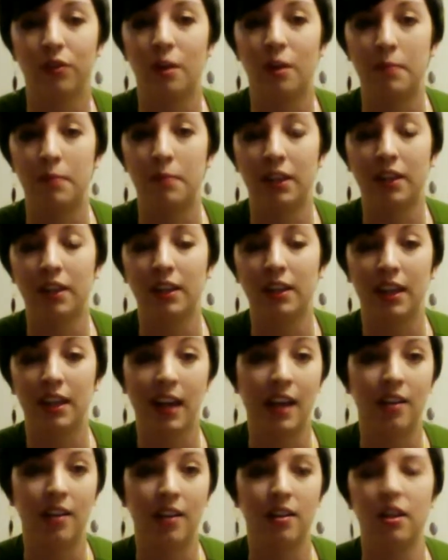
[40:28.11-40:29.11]
ability,
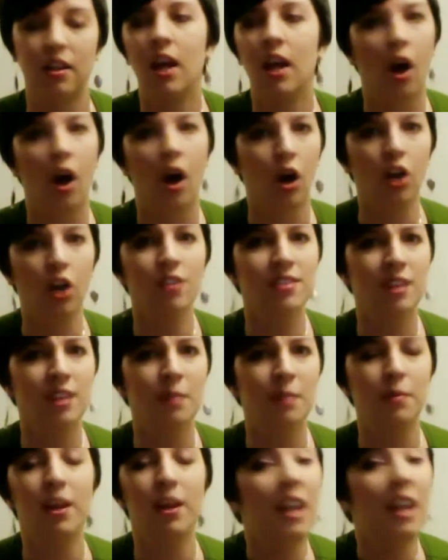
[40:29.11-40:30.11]
and are
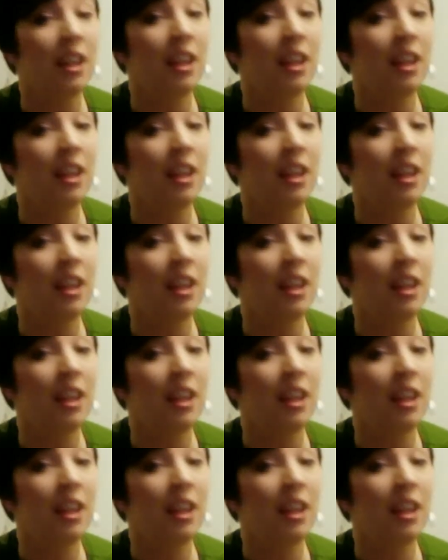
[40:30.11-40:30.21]
some